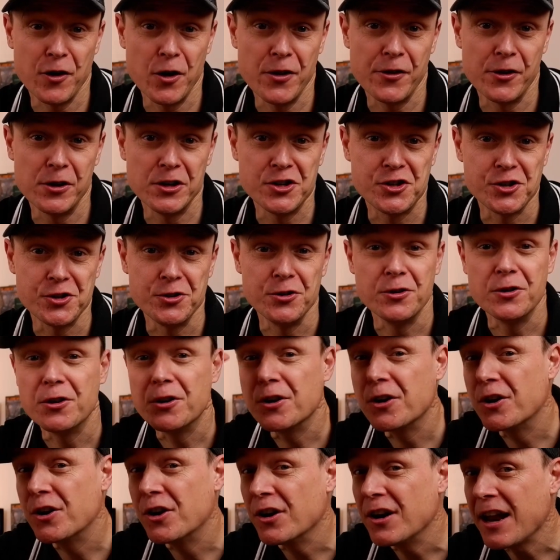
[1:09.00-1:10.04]
further ado,
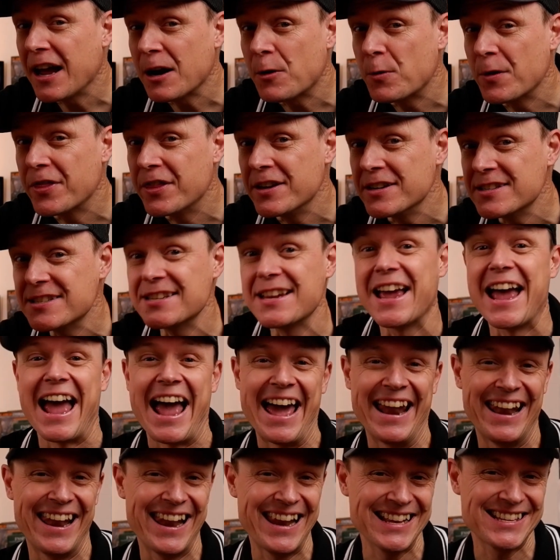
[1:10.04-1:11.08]
good luck with this
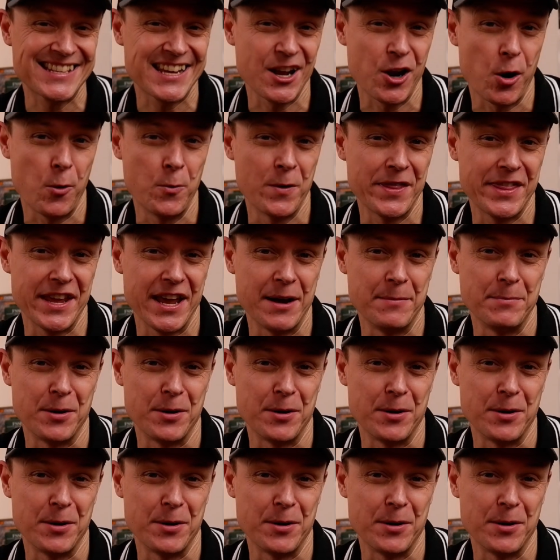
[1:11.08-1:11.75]
and let's get on with the